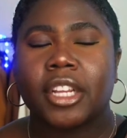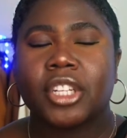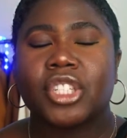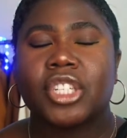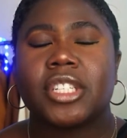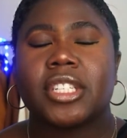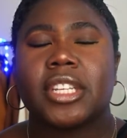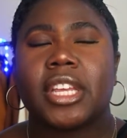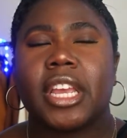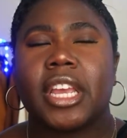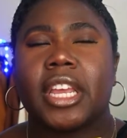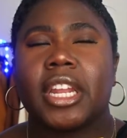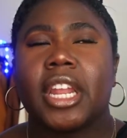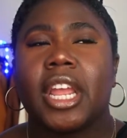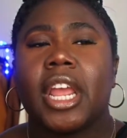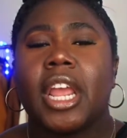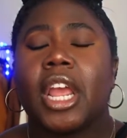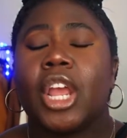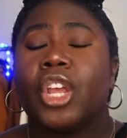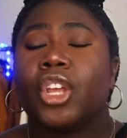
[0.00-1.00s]
She said,
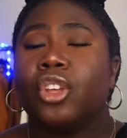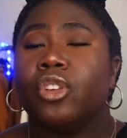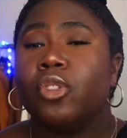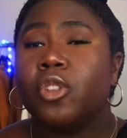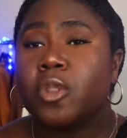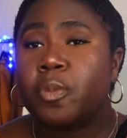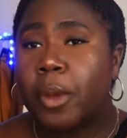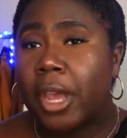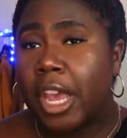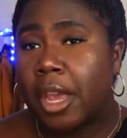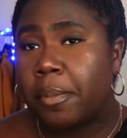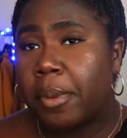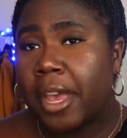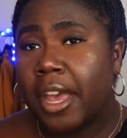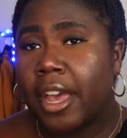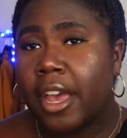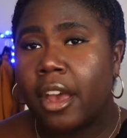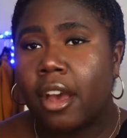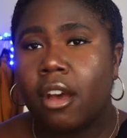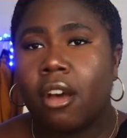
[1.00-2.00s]
use
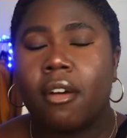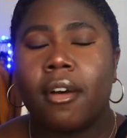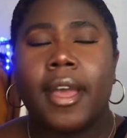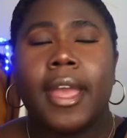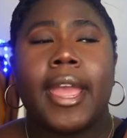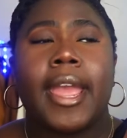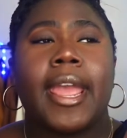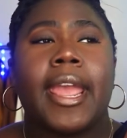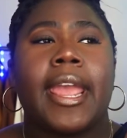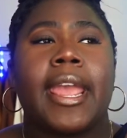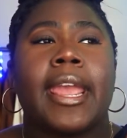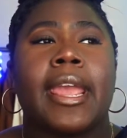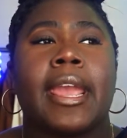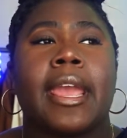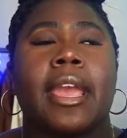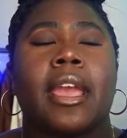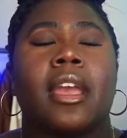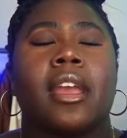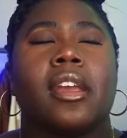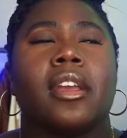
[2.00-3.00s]
PayPal
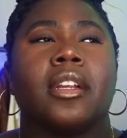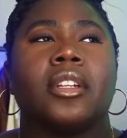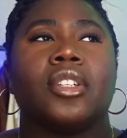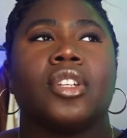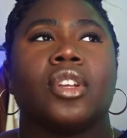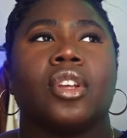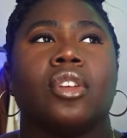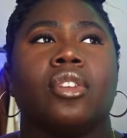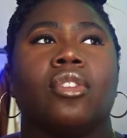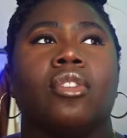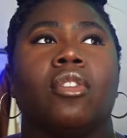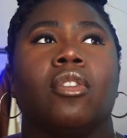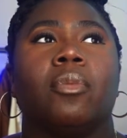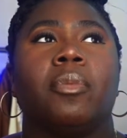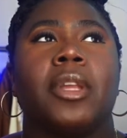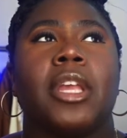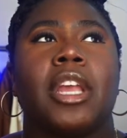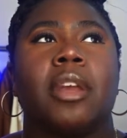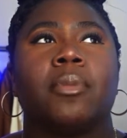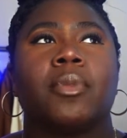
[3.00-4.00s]
and you'll
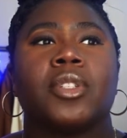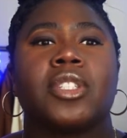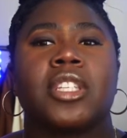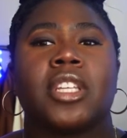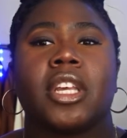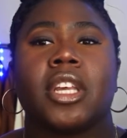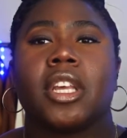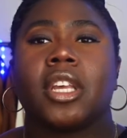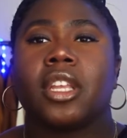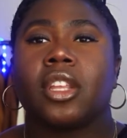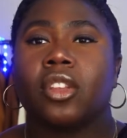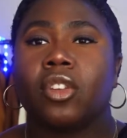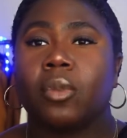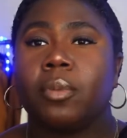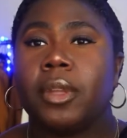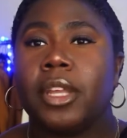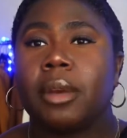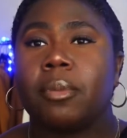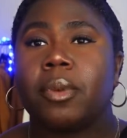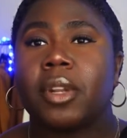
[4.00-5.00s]
be able to, you'll
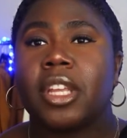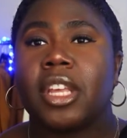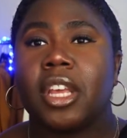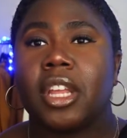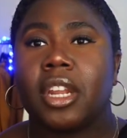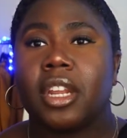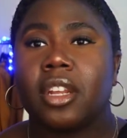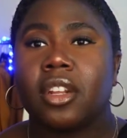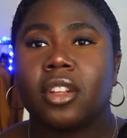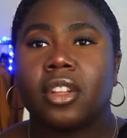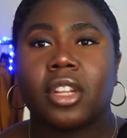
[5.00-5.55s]
be able to get it.